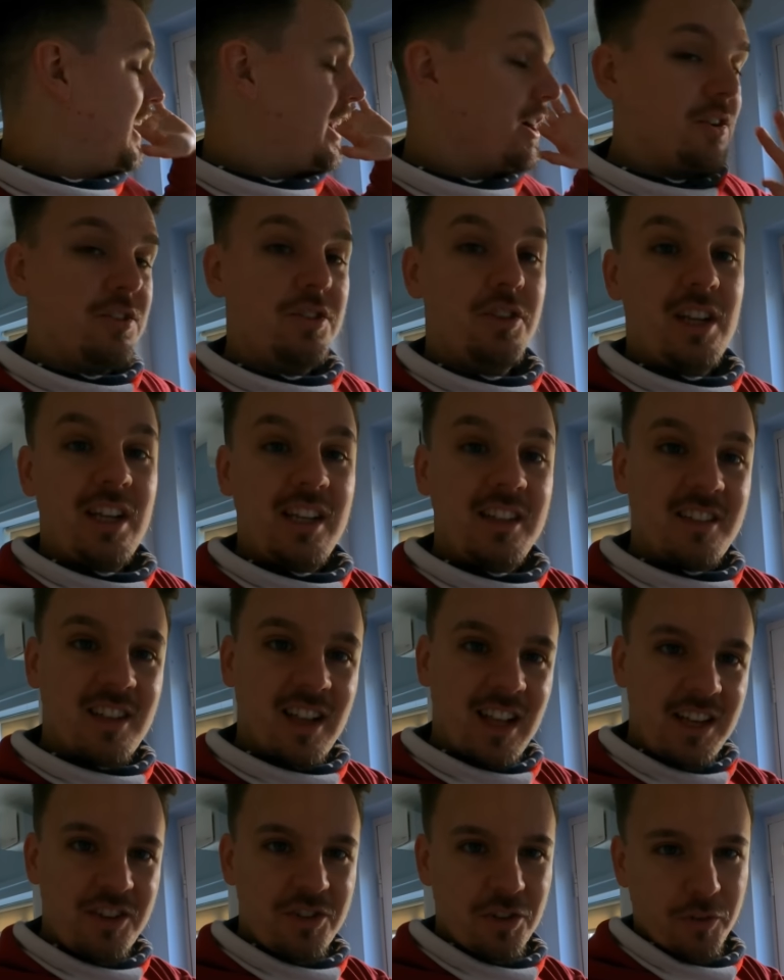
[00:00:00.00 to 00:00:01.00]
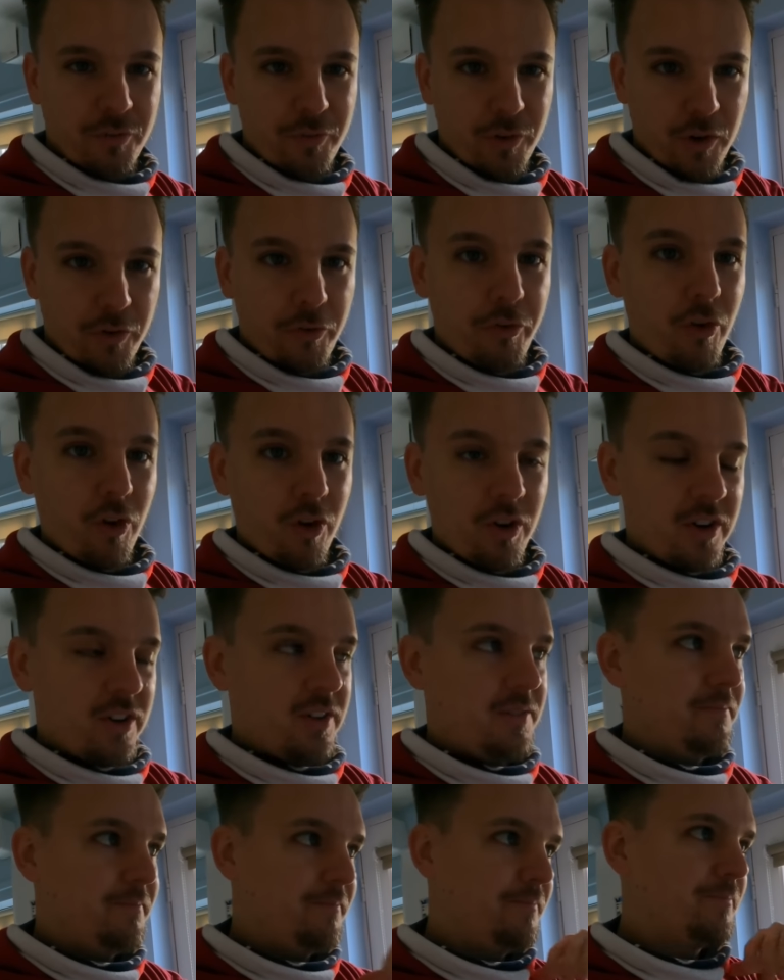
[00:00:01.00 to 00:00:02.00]
I've got to do the insulation for the
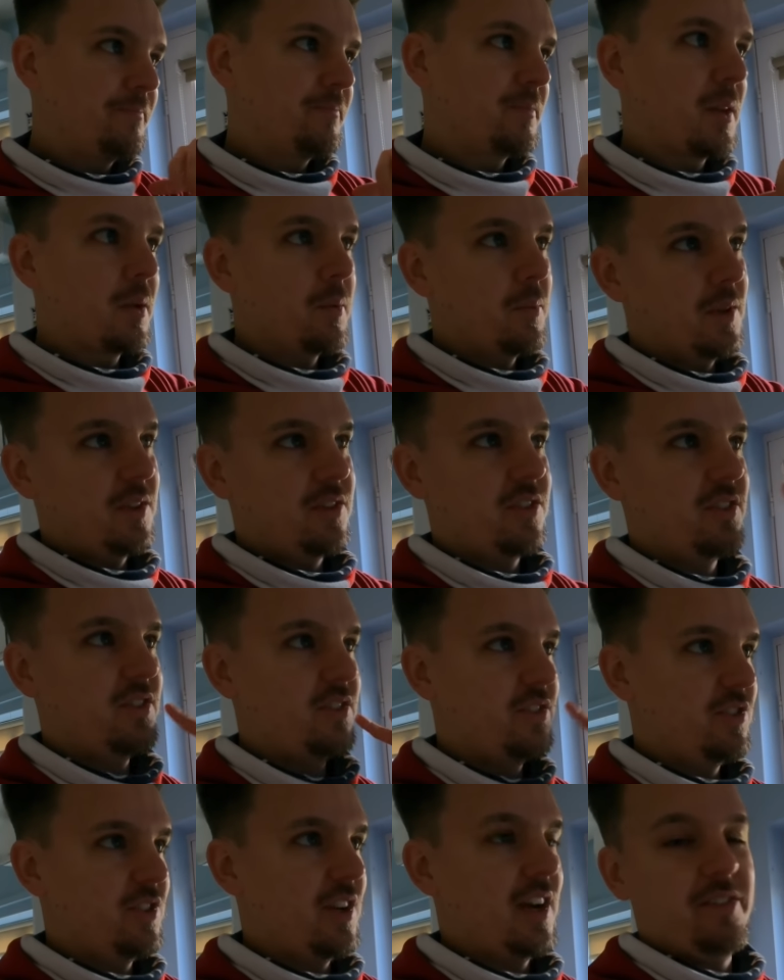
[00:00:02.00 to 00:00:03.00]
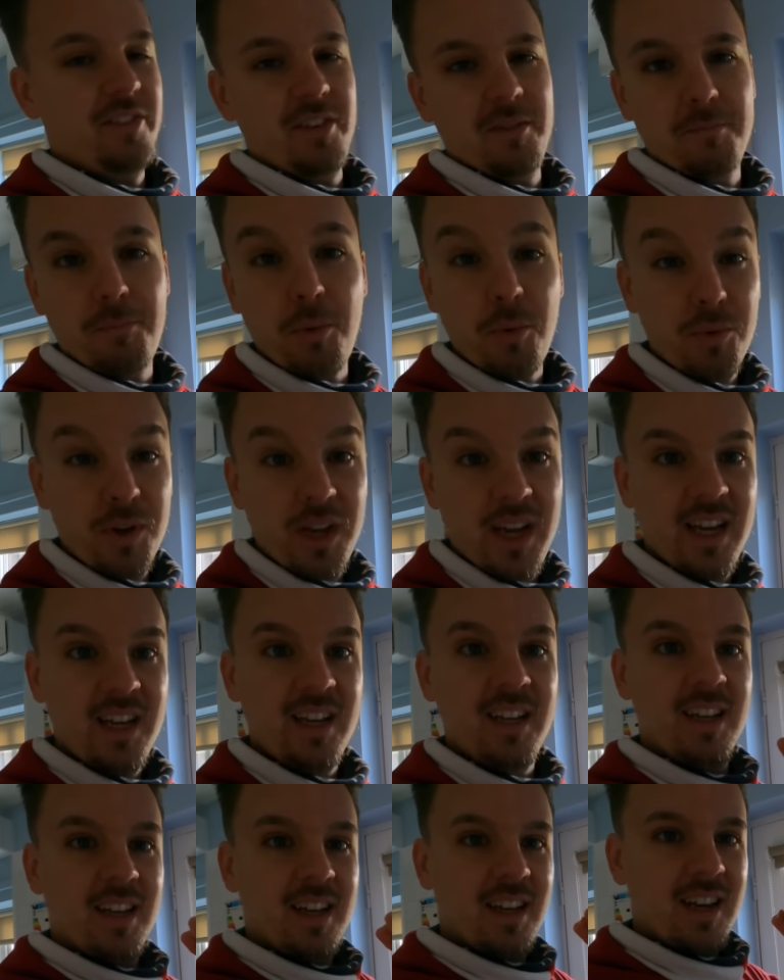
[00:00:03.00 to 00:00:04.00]
floor, which I haven't bought yet.